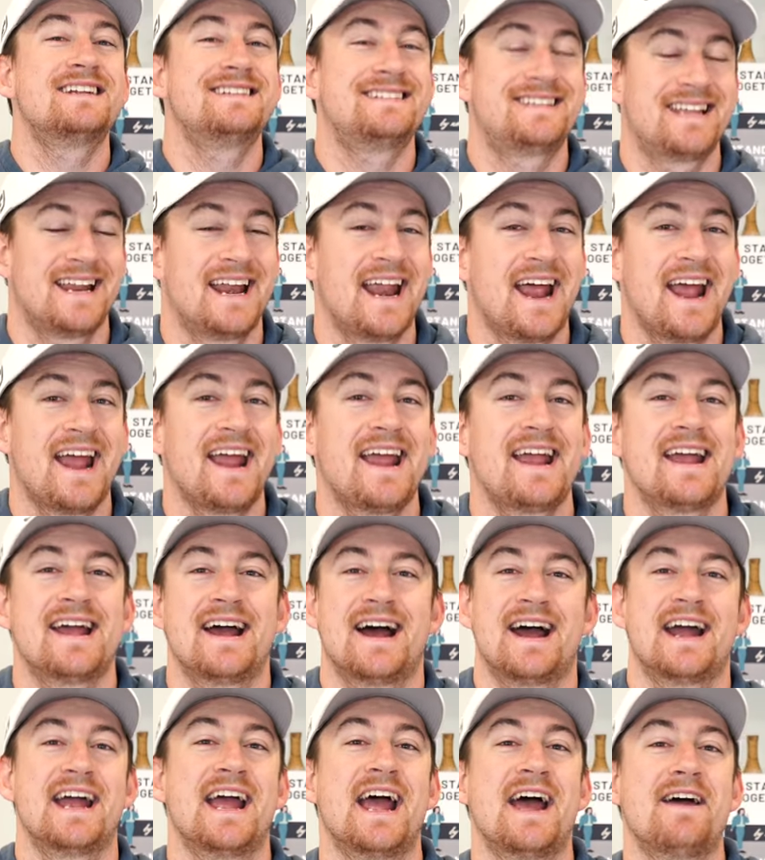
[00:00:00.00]
Today,
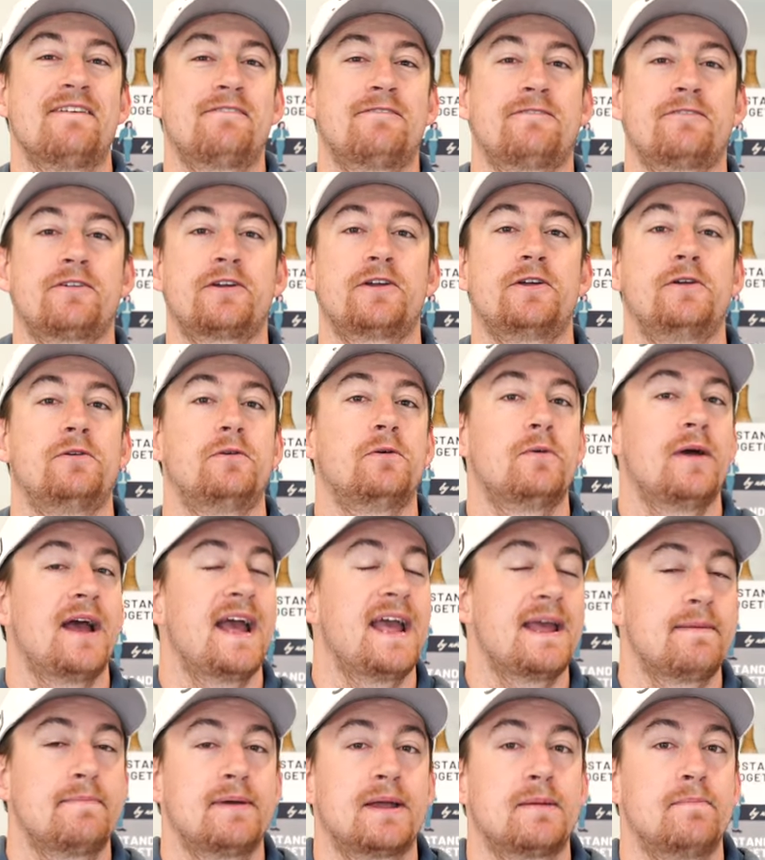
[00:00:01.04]
I have for you
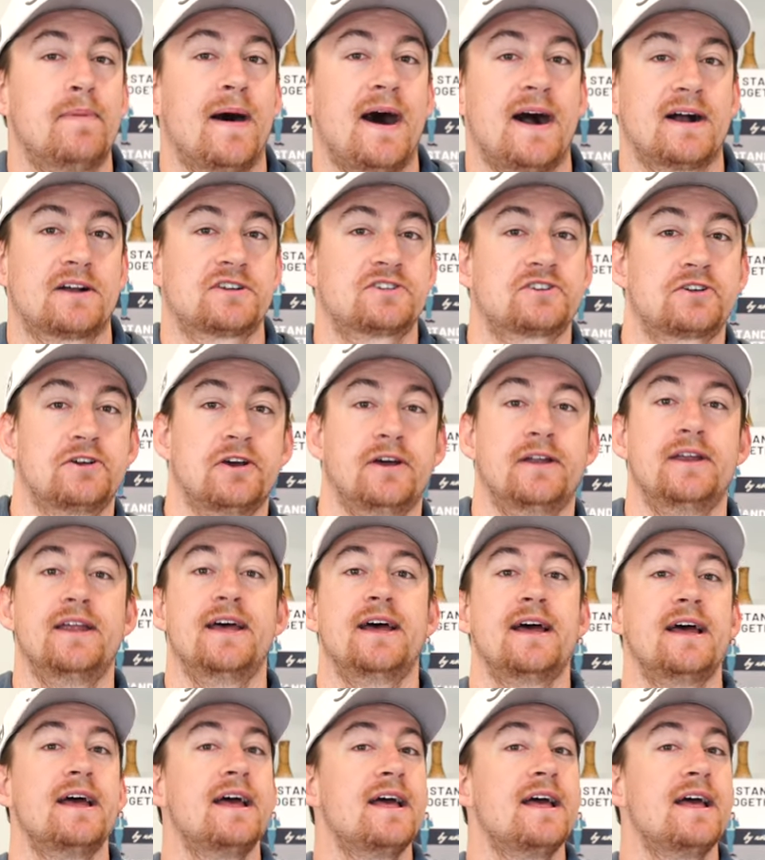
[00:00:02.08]
a big box good.